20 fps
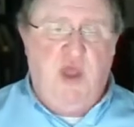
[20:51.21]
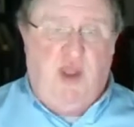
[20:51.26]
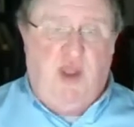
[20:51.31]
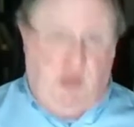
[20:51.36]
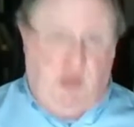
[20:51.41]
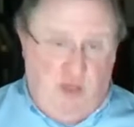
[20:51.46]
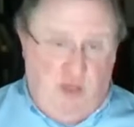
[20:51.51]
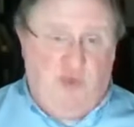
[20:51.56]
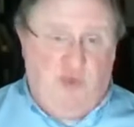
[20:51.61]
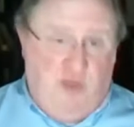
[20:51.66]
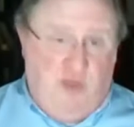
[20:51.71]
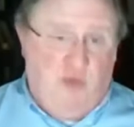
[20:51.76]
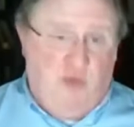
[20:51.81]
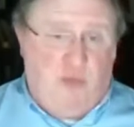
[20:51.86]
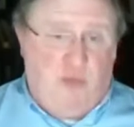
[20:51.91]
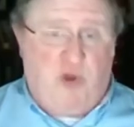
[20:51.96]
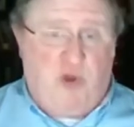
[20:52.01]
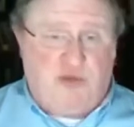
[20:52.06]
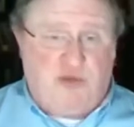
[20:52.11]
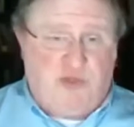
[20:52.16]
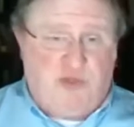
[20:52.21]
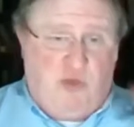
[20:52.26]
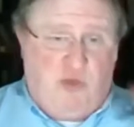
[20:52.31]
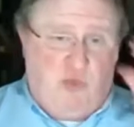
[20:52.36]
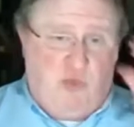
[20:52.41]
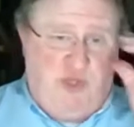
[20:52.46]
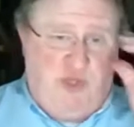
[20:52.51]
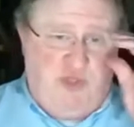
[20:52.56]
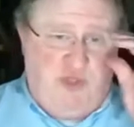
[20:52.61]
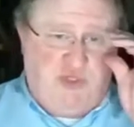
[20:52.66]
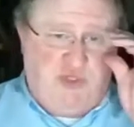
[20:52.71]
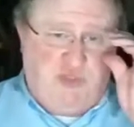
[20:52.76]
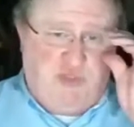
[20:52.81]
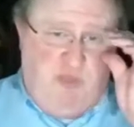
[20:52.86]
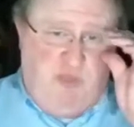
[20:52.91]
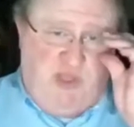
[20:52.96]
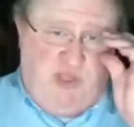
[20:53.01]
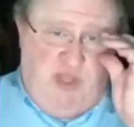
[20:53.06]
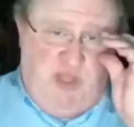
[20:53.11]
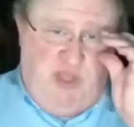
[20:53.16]
including their personal religious
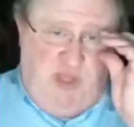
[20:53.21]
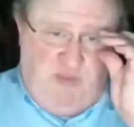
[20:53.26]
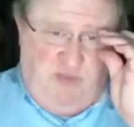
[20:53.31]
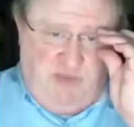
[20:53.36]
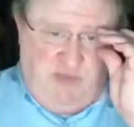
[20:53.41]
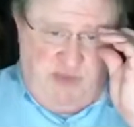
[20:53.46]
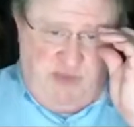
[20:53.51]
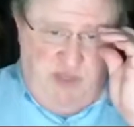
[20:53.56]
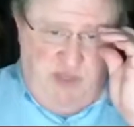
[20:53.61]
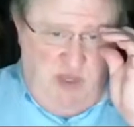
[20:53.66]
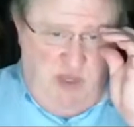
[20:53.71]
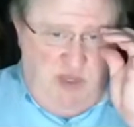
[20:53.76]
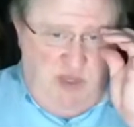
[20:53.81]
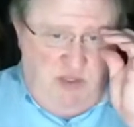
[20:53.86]
beliefs,